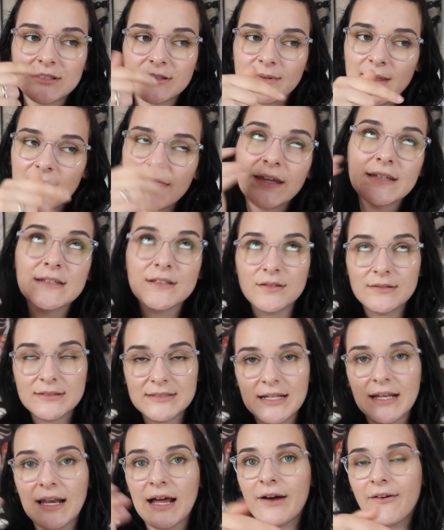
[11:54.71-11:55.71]
so when they do
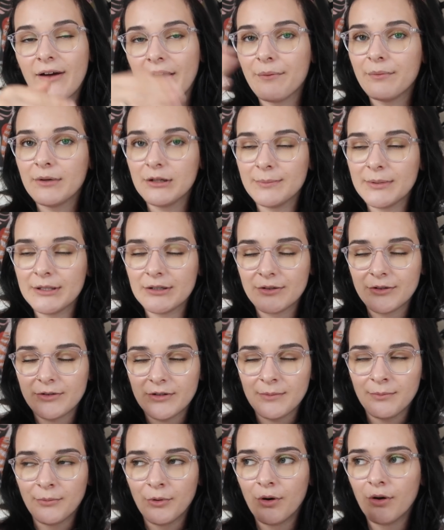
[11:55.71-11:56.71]
sell out I will be
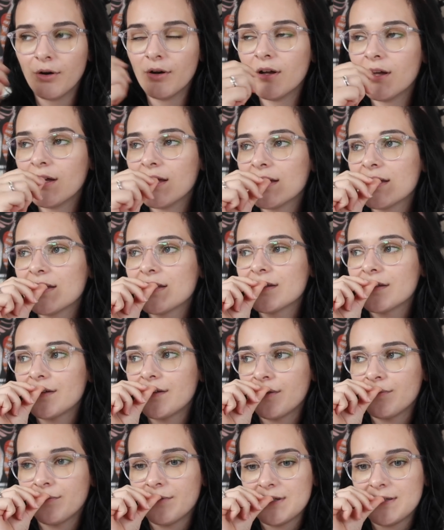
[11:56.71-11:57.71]
ordering more, so
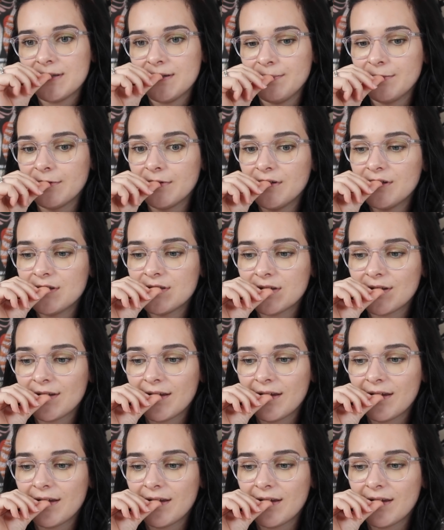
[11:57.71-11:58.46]
don't worry too much.